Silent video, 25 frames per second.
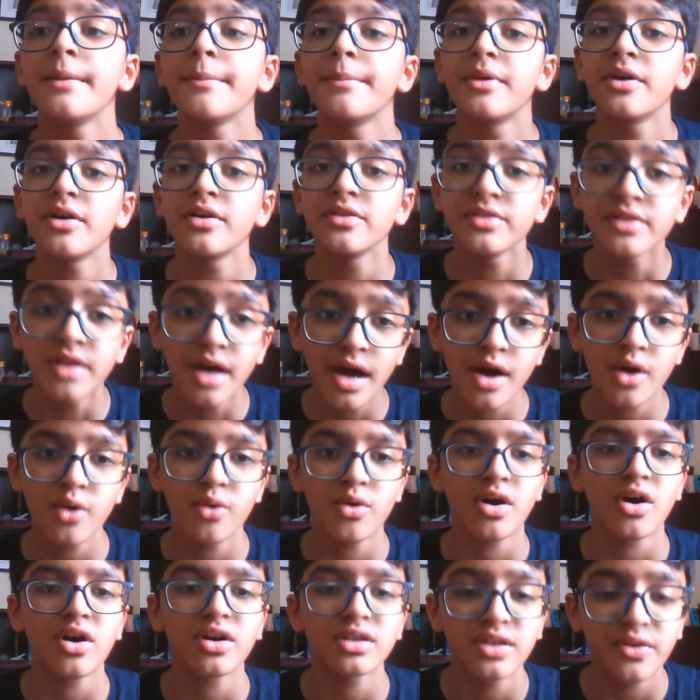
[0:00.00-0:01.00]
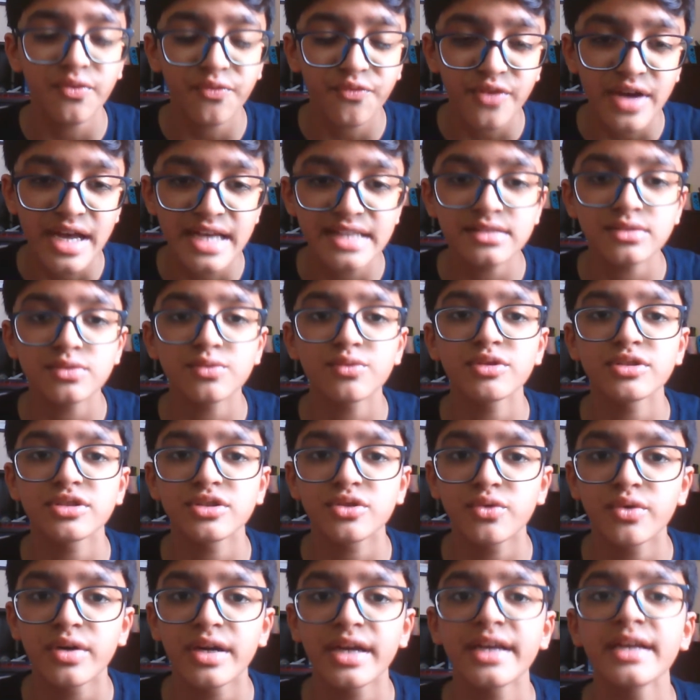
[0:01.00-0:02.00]
But no, our defence
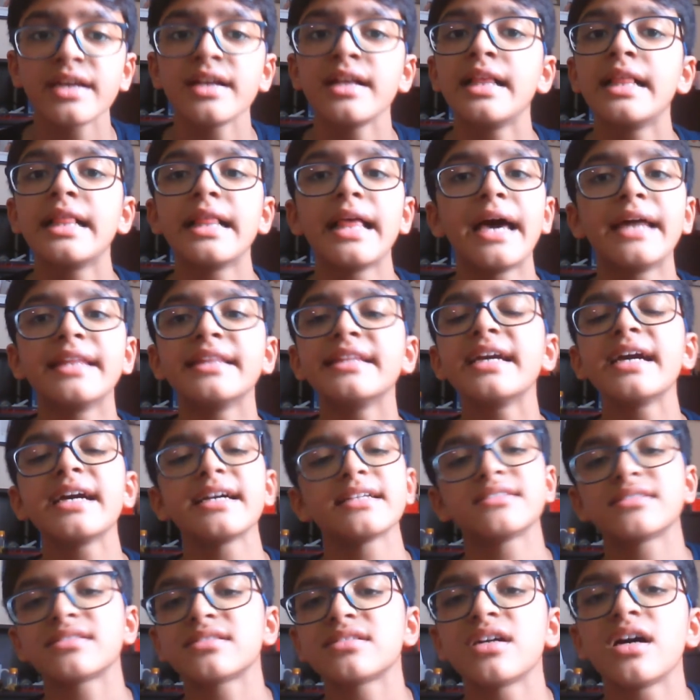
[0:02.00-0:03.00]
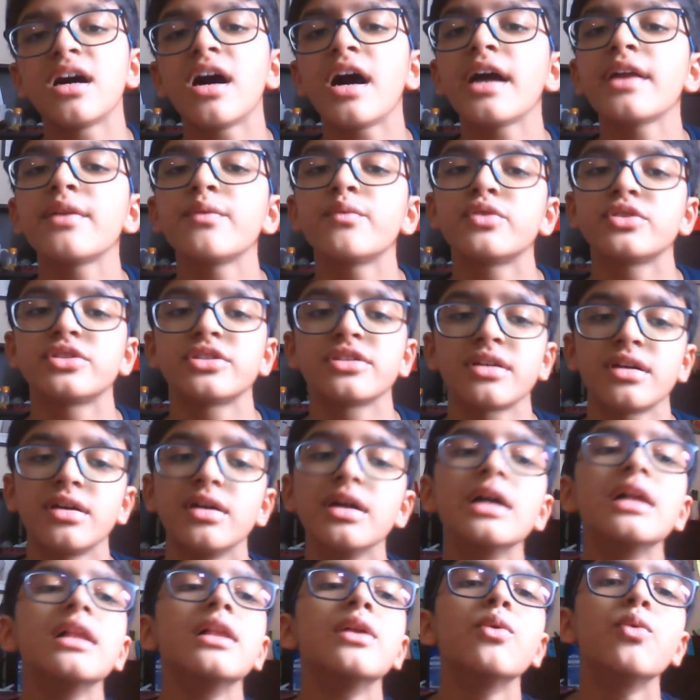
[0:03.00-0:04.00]
was great. And yes, the height was a
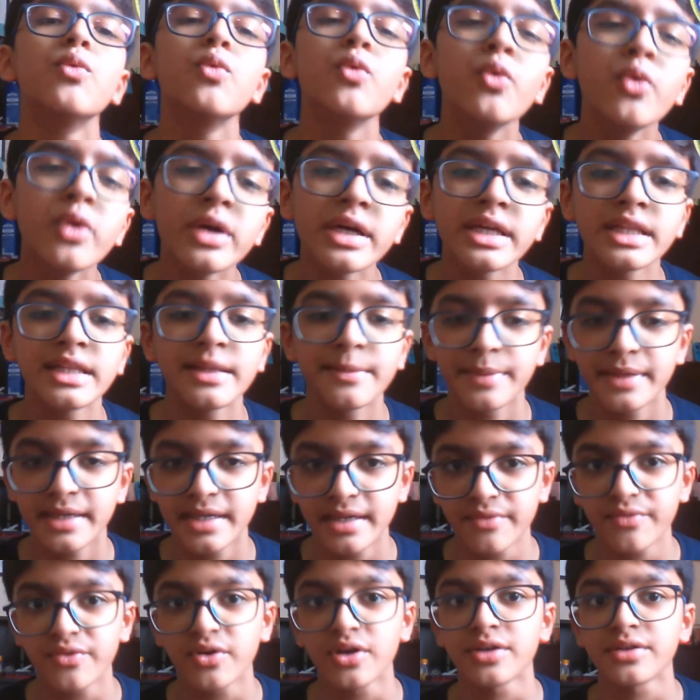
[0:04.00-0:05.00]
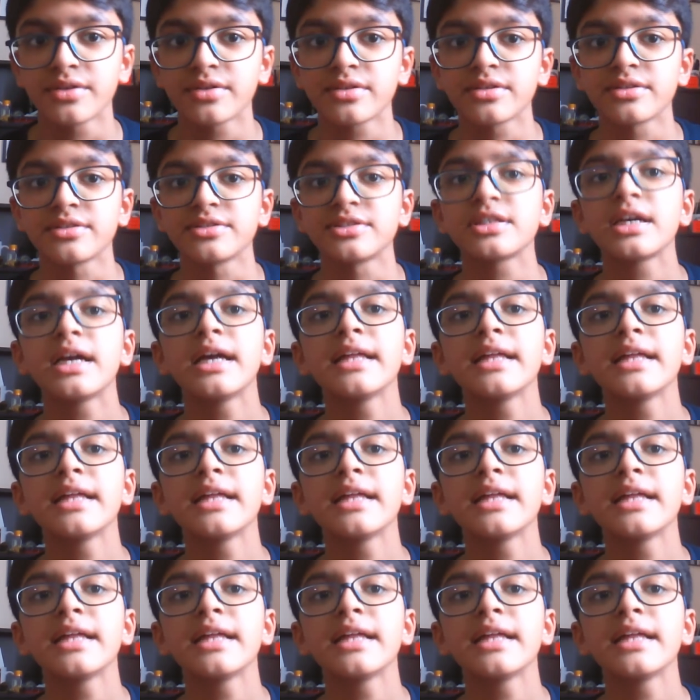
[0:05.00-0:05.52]
really big advantage.